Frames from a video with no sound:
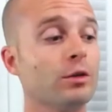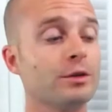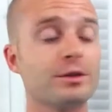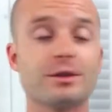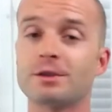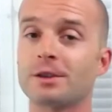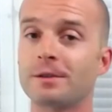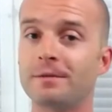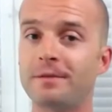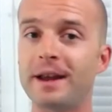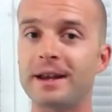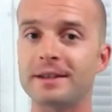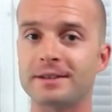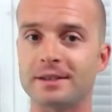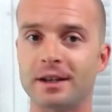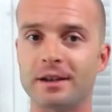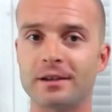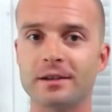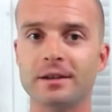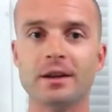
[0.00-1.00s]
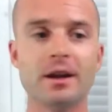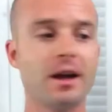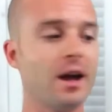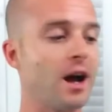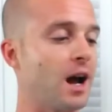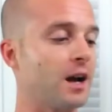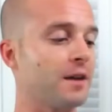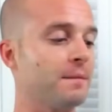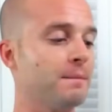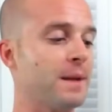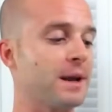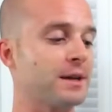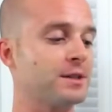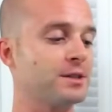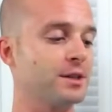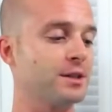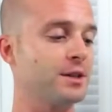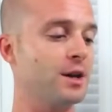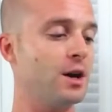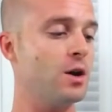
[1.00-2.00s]
Cerveza out of
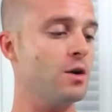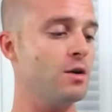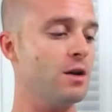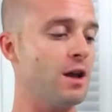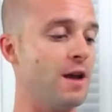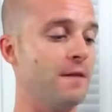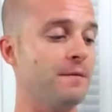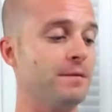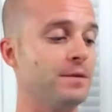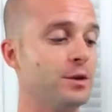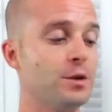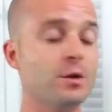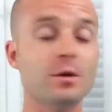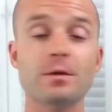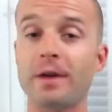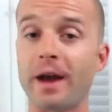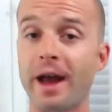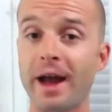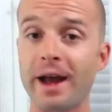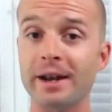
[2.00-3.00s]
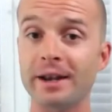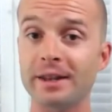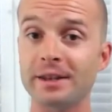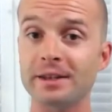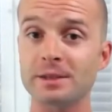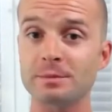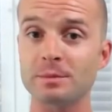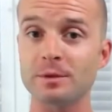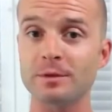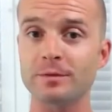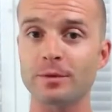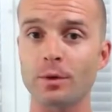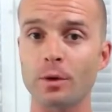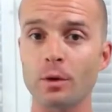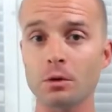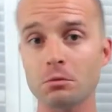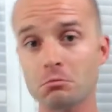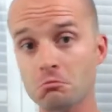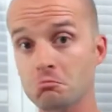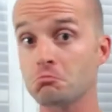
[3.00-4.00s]
Mexico. If you've had this
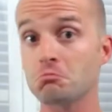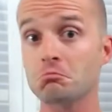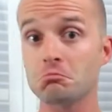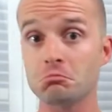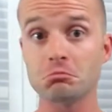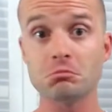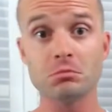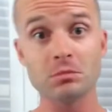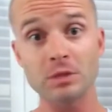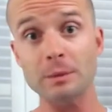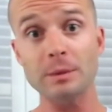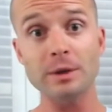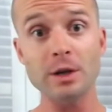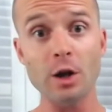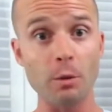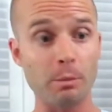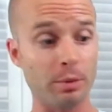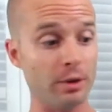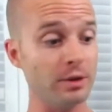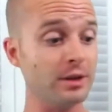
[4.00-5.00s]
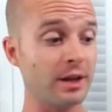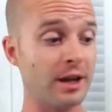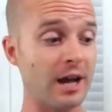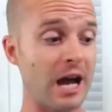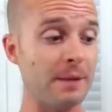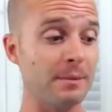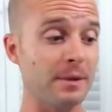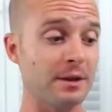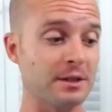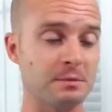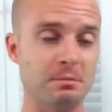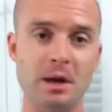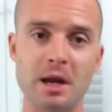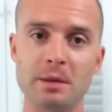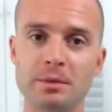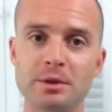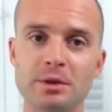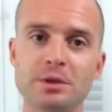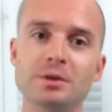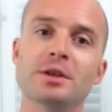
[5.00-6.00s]
before, let me know. Put it in the comments.
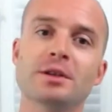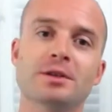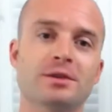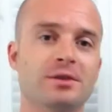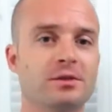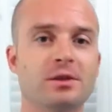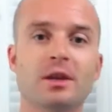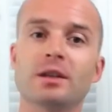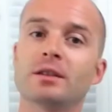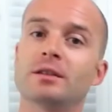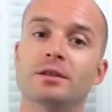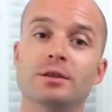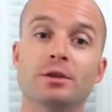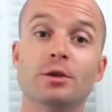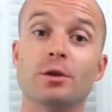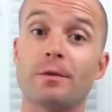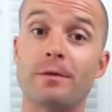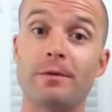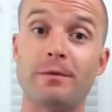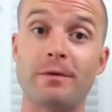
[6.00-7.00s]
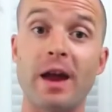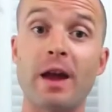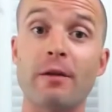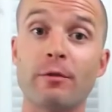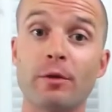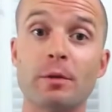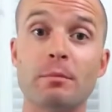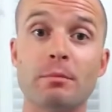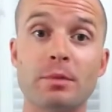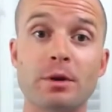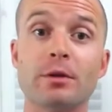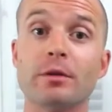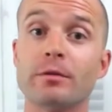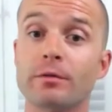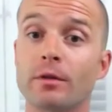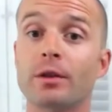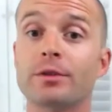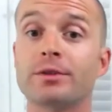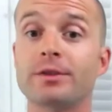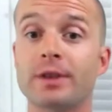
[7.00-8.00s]
Maybe this is like your favorite beer of
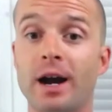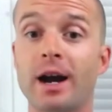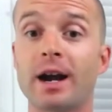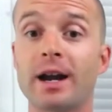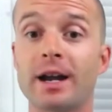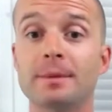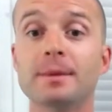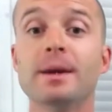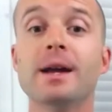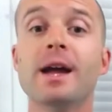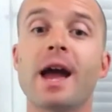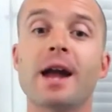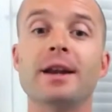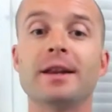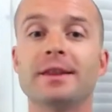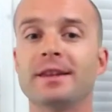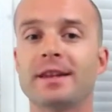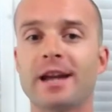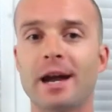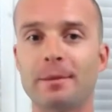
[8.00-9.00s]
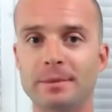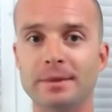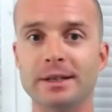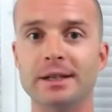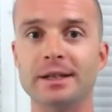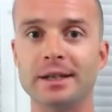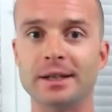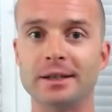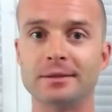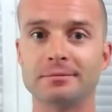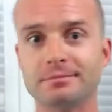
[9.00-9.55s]
all time and you think I'm an idiot.